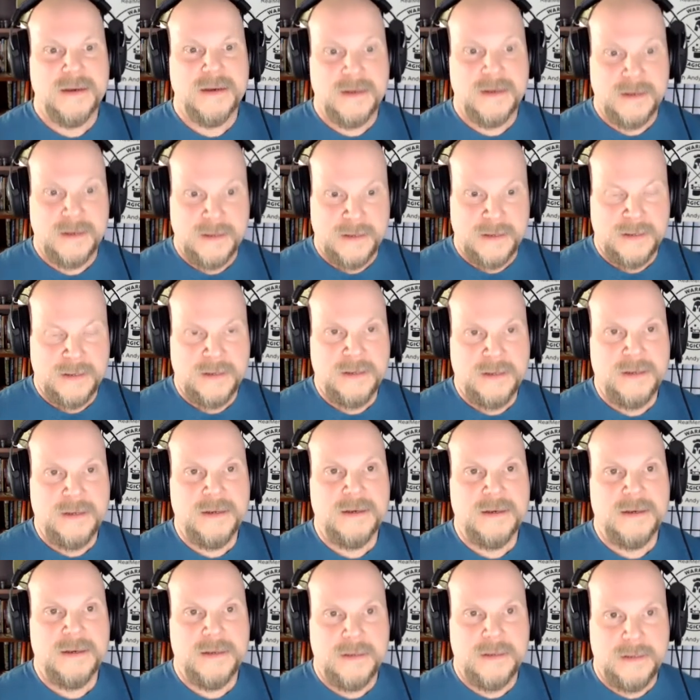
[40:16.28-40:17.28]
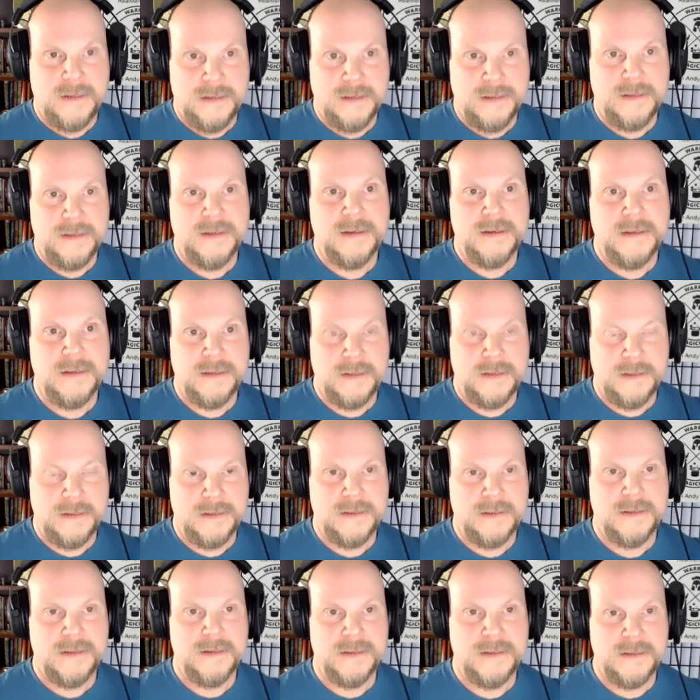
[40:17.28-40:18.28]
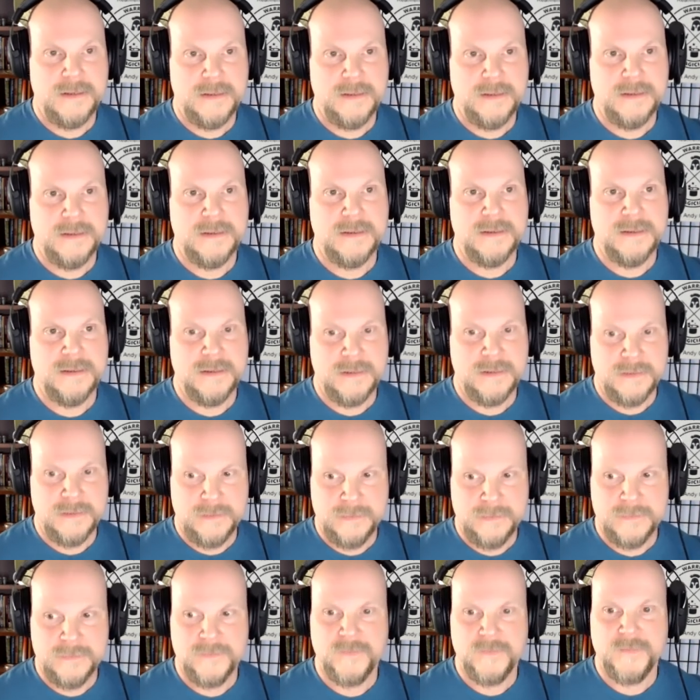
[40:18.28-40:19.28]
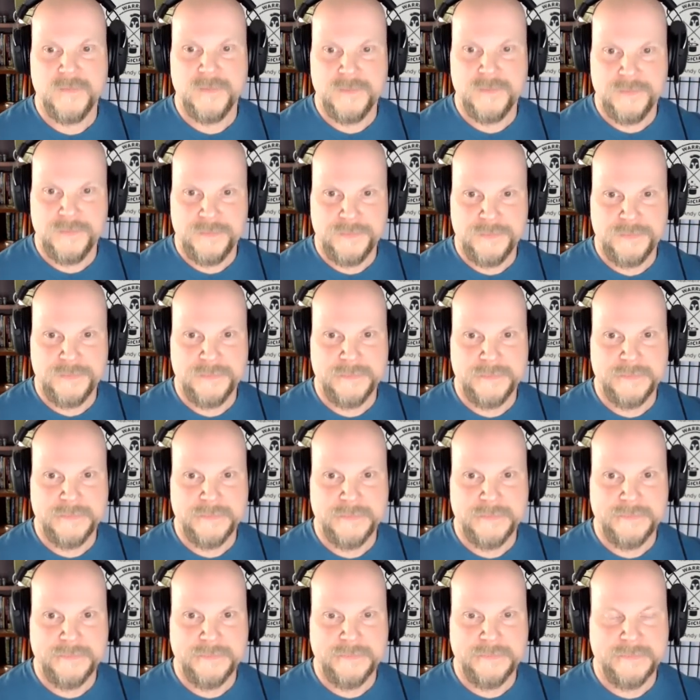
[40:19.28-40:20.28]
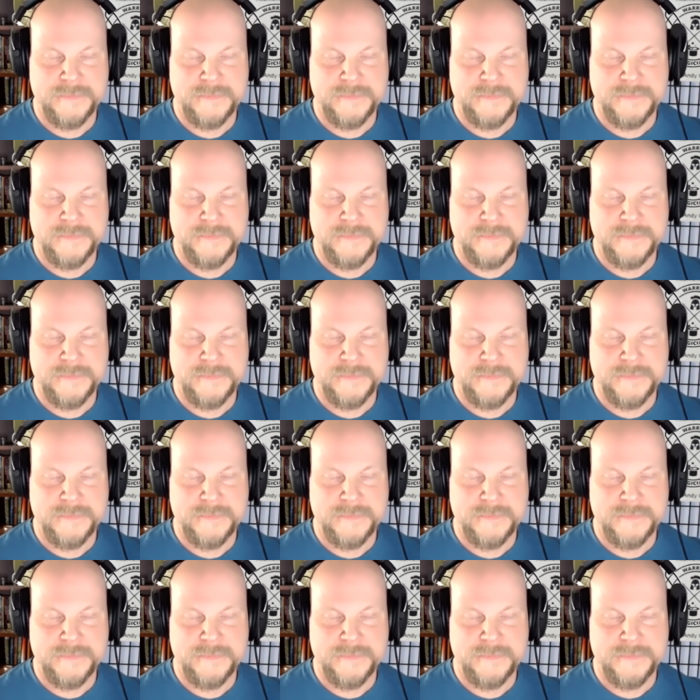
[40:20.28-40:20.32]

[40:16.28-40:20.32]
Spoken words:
The person shown says nothing.